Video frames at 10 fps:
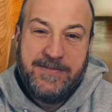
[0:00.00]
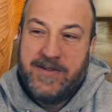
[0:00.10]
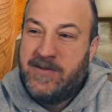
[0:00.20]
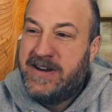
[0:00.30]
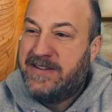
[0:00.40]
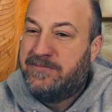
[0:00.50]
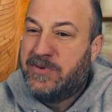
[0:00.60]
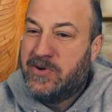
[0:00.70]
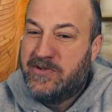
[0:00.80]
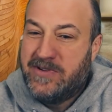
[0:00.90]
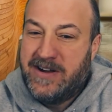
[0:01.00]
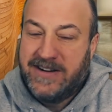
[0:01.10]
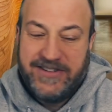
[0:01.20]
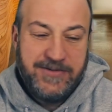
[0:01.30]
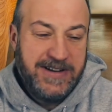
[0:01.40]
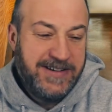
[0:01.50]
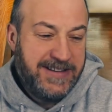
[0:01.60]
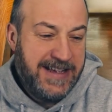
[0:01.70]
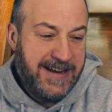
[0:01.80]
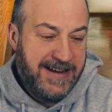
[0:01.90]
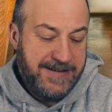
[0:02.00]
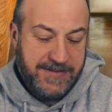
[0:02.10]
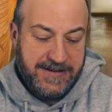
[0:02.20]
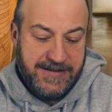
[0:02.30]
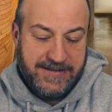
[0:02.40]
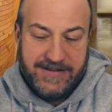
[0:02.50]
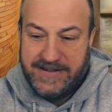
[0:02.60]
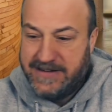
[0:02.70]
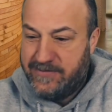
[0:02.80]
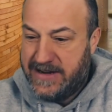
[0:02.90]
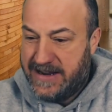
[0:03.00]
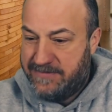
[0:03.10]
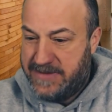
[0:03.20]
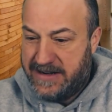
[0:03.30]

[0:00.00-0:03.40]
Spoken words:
What is Boardwalk? Should we look at that up? Let's see. We got a minute,